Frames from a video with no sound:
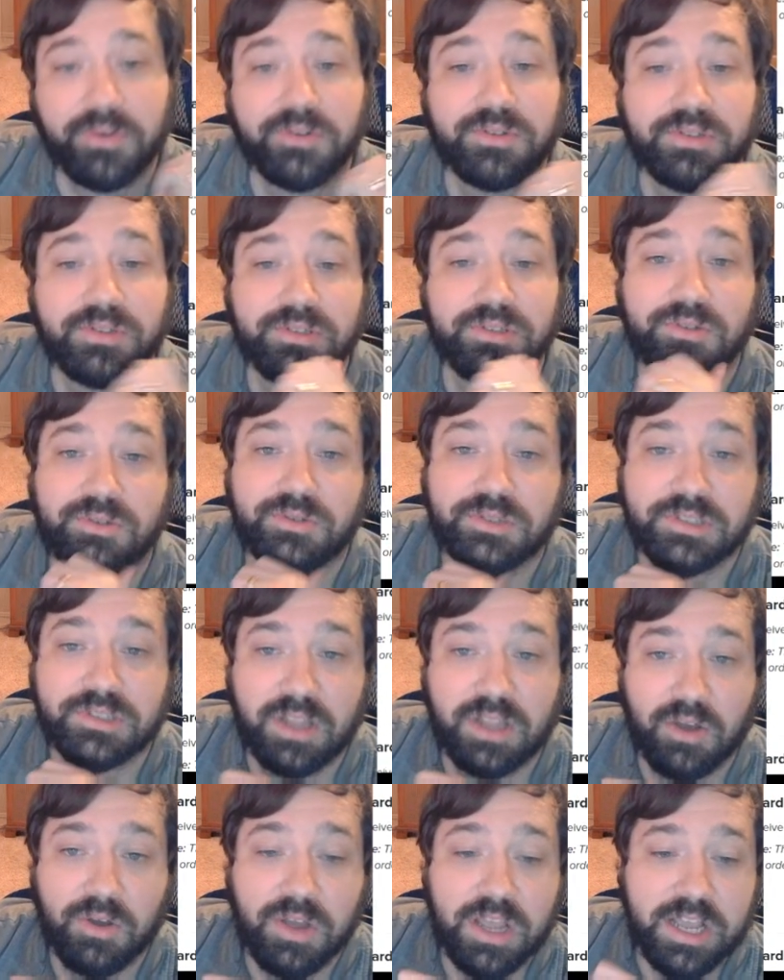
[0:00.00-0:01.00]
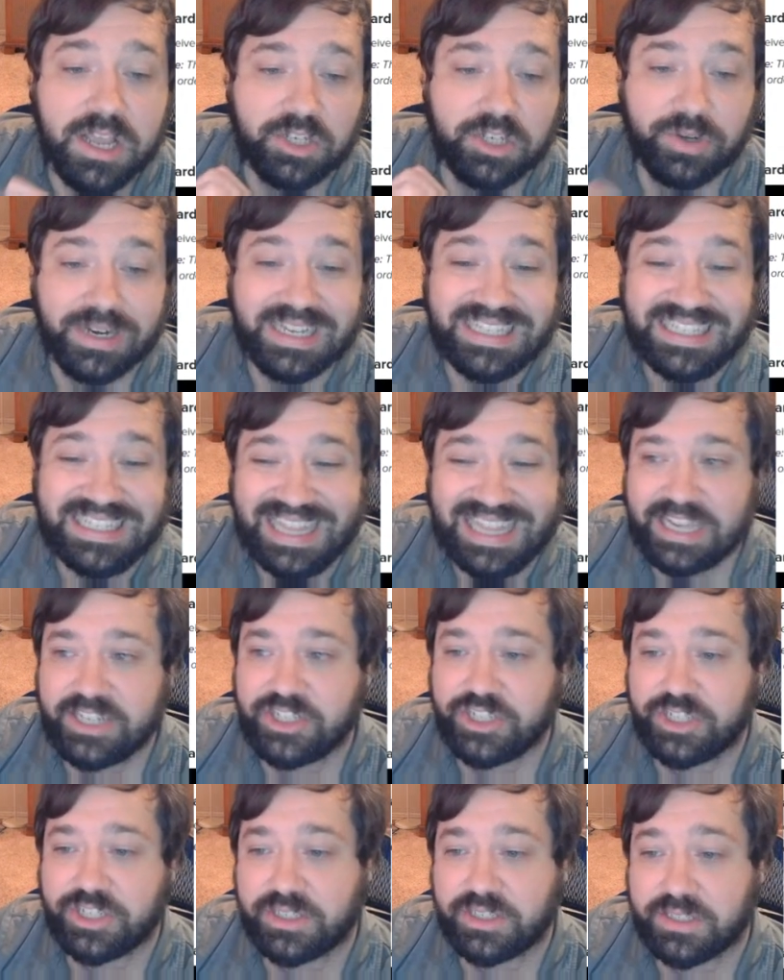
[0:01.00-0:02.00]
slow.
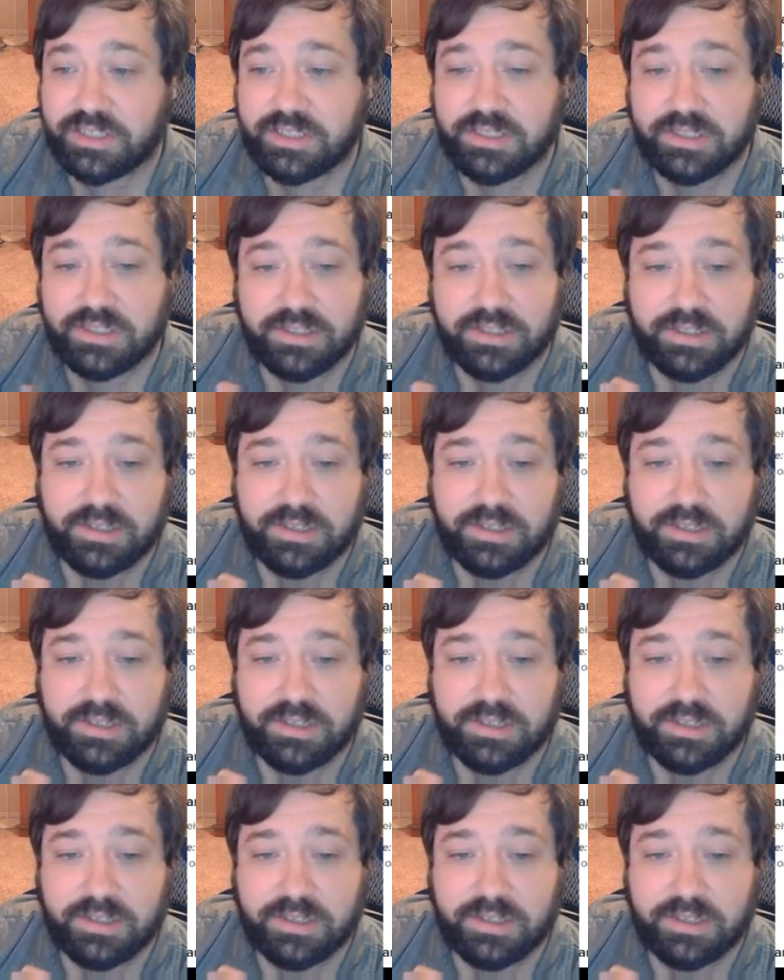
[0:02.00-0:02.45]
Translations.